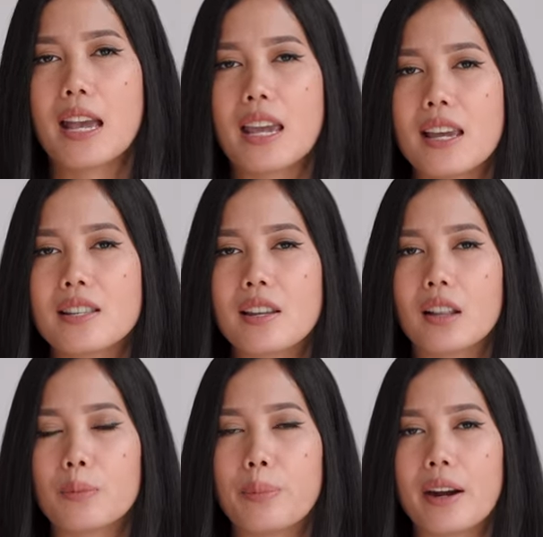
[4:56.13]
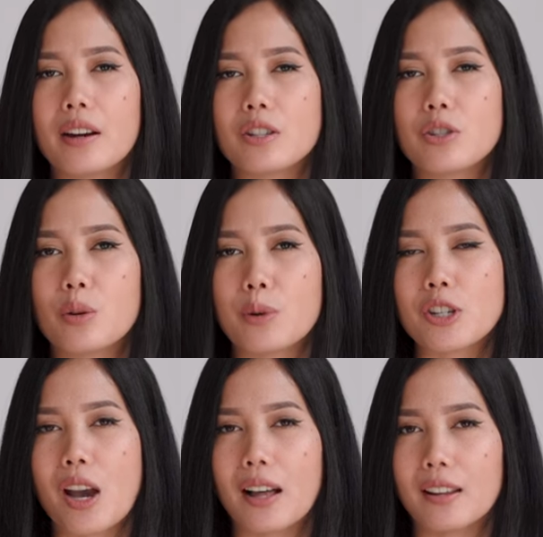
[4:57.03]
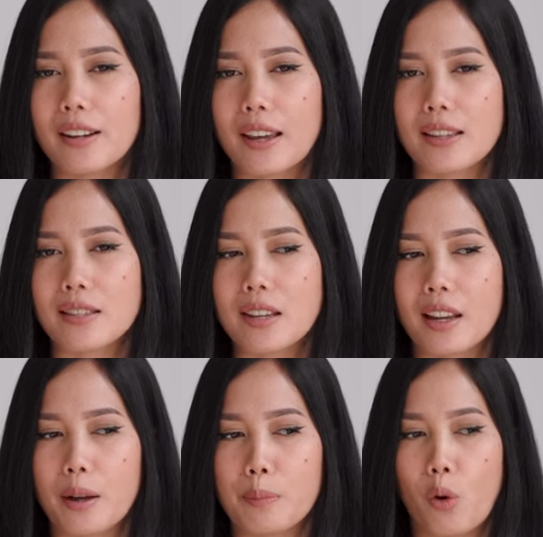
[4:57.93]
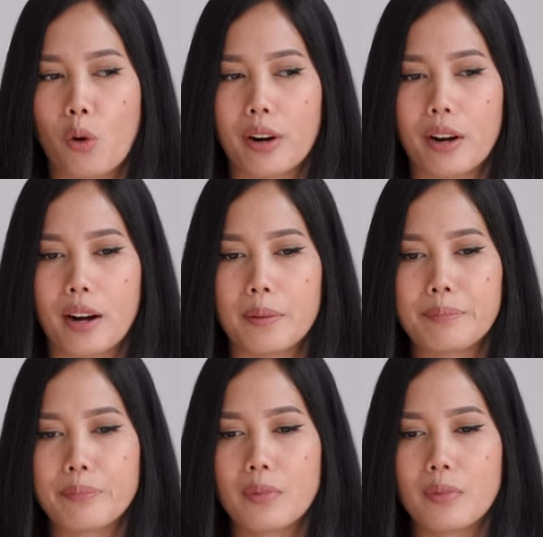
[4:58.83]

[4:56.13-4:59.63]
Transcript: he celebrated Jewish holidays in a more